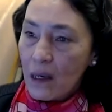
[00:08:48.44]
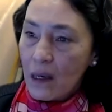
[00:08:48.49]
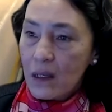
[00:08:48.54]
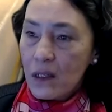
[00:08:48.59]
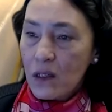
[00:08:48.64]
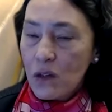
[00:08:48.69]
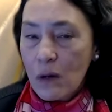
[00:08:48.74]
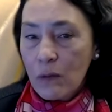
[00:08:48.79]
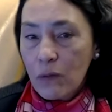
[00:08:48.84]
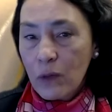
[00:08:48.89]

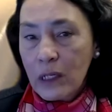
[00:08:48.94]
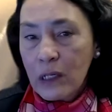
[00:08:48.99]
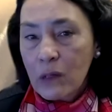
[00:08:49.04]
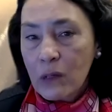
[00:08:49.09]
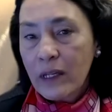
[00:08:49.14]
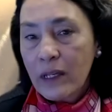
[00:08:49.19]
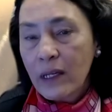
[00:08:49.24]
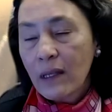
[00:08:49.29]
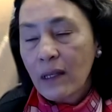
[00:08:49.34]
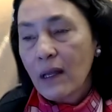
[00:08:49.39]
So at RHIC,
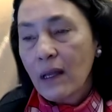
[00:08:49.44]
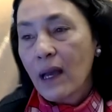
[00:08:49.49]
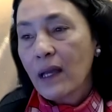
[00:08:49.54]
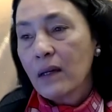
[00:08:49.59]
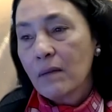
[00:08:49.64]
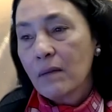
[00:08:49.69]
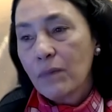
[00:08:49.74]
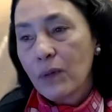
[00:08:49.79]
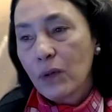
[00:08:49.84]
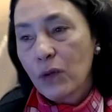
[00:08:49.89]
we
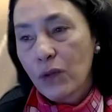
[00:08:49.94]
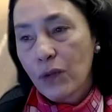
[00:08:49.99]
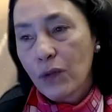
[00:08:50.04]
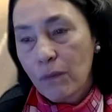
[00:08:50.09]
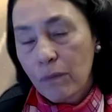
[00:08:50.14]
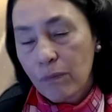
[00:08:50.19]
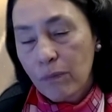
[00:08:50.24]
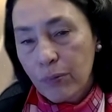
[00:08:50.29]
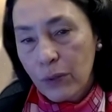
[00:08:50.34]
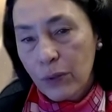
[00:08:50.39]
collide both
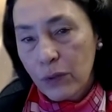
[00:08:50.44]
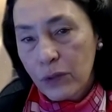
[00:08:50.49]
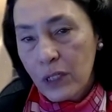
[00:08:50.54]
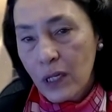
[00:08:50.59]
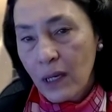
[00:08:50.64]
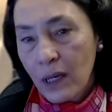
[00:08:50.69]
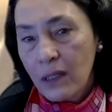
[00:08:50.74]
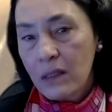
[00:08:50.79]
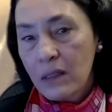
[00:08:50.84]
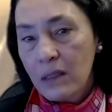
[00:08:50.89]

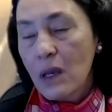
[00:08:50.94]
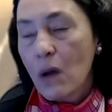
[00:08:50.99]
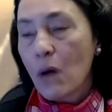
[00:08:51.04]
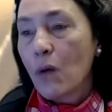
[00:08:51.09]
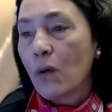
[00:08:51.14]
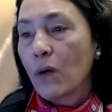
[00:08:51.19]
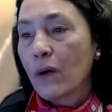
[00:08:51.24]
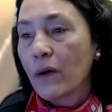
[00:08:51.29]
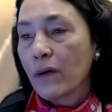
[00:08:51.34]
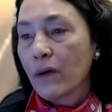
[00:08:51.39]
protons
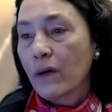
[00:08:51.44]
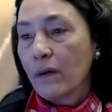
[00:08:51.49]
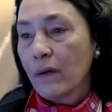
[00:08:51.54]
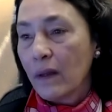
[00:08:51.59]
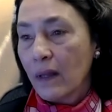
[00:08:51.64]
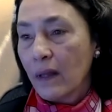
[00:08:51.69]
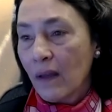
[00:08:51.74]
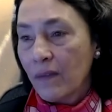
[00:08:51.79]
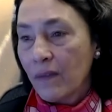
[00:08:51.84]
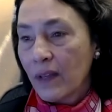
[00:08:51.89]
or
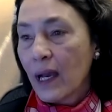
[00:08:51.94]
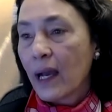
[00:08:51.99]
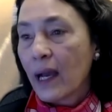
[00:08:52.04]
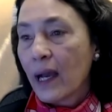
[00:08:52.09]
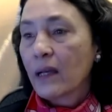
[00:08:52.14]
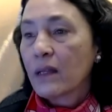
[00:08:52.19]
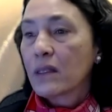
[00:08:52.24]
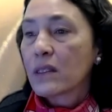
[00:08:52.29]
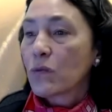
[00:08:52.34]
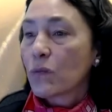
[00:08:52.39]
heavy
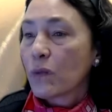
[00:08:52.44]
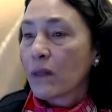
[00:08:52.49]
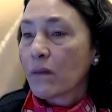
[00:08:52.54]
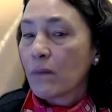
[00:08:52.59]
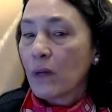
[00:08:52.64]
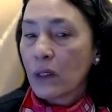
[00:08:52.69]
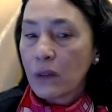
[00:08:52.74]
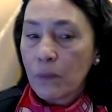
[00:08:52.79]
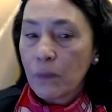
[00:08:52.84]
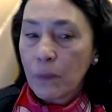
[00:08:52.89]
ions with
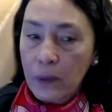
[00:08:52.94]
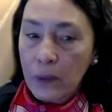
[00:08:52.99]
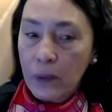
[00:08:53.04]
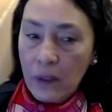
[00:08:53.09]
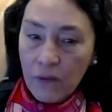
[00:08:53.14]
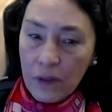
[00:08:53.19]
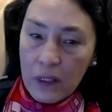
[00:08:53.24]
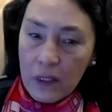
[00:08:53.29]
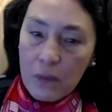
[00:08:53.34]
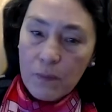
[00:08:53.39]
multiple
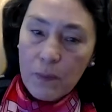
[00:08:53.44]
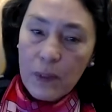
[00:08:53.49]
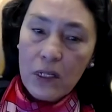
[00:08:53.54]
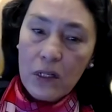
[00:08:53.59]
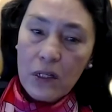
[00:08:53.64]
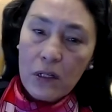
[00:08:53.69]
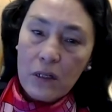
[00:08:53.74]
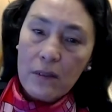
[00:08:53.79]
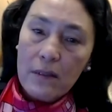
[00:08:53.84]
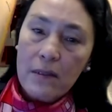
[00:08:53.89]
different
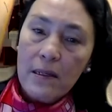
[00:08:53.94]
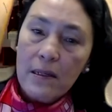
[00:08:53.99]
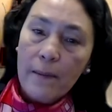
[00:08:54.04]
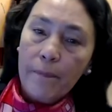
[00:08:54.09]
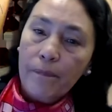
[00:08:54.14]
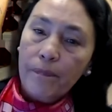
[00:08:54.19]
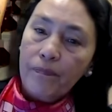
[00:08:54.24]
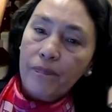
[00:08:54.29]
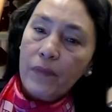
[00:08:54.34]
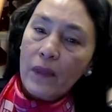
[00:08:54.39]
species.
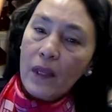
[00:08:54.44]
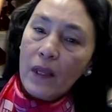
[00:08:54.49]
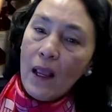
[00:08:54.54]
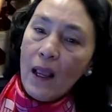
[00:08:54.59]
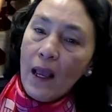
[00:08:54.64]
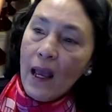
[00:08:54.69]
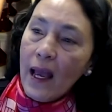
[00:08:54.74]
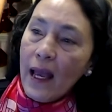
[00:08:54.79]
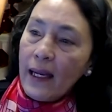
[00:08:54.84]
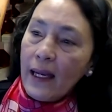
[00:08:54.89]

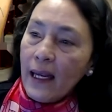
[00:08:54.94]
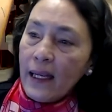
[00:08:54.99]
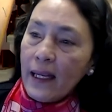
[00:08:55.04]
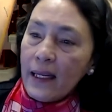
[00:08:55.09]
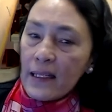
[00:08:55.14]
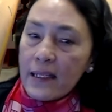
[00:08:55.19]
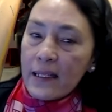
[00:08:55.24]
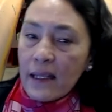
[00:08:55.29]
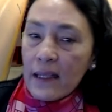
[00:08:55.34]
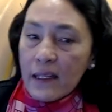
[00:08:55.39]
At
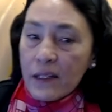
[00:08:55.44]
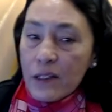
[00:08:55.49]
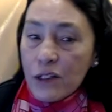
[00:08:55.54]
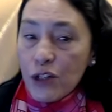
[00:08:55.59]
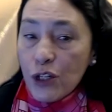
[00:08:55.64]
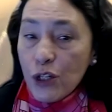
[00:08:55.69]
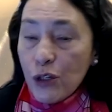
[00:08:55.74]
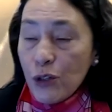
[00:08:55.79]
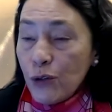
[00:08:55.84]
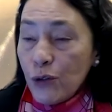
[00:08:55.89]

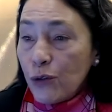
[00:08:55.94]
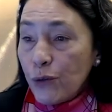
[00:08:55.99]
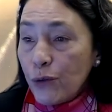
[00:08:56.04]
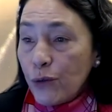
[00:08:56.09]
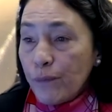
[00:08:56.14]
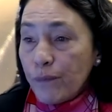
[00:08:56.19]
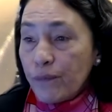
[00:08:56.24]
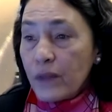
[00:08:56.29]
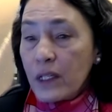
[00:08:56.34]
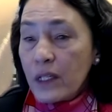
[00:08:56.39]
NSLS2,
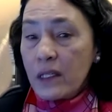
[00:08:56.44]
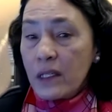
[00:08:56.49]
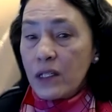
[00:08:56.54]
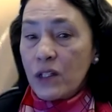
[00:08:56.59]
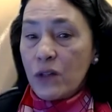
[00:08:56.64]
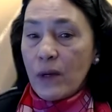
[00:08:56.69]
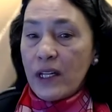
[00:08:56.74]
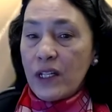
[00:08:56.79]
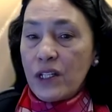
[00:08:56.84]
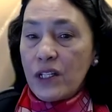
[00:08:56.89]
the
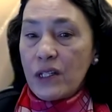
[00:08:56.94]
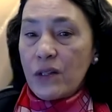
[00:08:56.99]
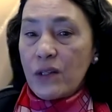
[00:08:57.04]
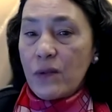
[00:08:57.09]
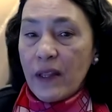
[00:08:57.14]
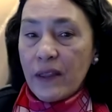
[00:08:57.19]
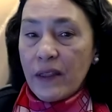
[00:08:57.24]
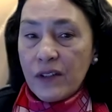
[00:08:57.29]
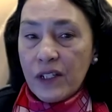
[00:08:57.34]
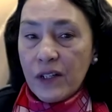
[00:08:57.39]
situation is
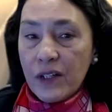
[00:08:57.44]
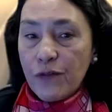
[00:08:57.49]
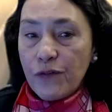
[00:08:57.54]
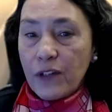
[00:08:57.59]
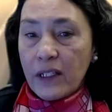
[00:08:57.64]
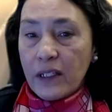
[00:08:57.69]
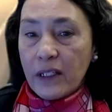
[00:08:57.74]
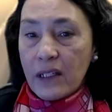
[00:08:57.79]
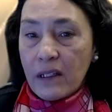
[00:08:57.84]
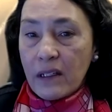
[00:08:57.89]
rather
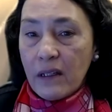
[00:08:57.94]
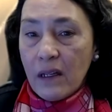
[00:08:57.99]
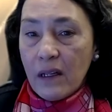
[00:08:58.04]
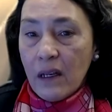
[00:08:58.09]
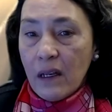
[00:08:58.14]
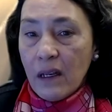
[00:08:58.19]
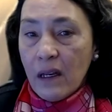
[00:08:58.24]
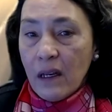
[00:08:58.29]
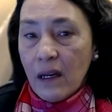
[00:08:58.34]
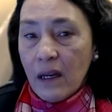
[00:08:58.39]
different.
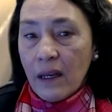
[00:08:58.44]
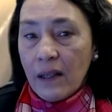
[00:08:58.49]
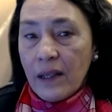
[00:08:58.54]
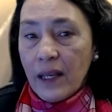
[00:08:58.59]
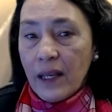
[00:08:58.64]
Uh, the